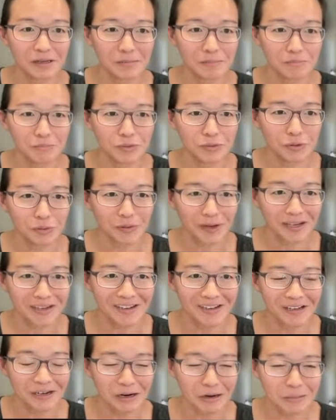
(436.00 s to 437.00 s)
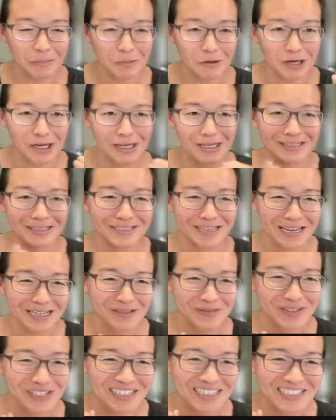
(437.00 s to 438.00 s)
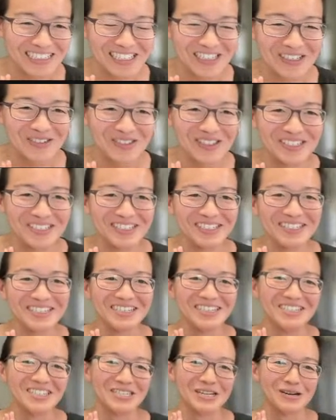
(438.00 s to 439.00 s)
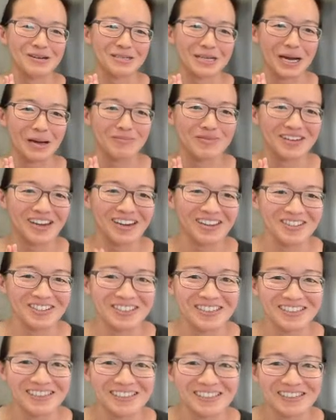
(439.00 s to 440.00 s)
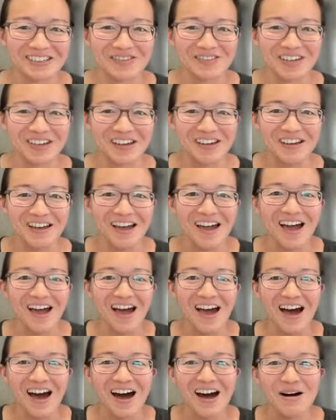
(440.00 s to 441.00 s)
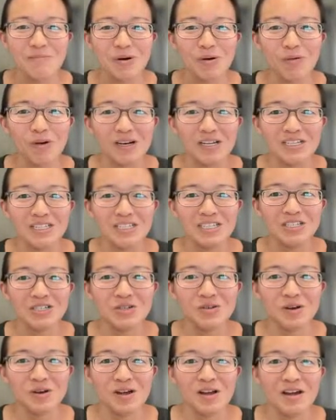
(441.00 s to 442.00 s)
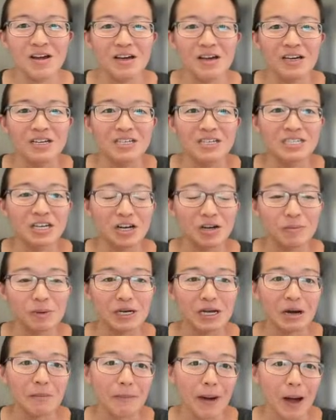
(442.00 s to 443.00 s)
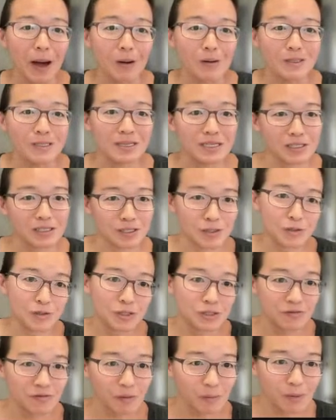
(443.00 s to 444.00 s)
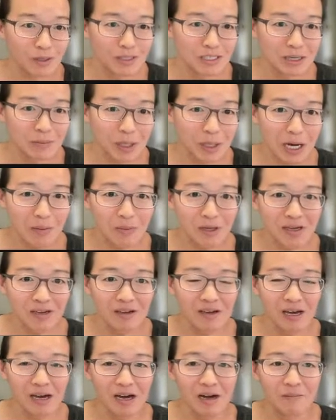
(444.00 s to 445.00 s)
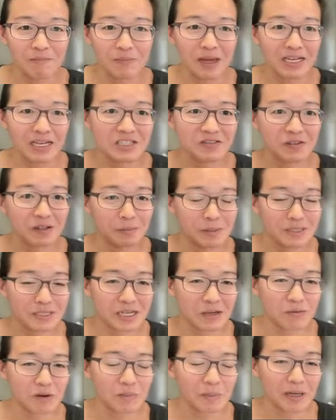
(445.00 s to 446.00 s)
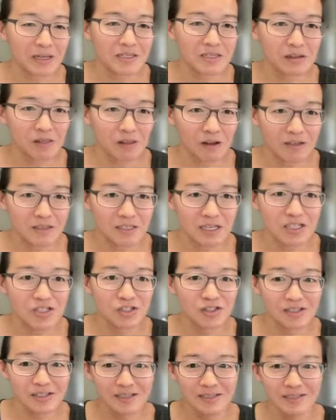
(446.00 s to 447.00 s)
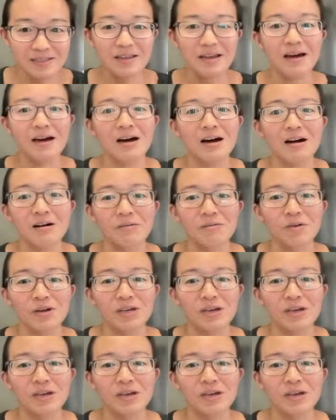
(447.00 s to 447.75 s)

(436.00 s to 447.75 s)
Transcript: brewing in our brains as we continue to share time together this evening. But wanted to share a bit about the institution from which I'm coming. As Philippa said, we're based in Los Angeles. We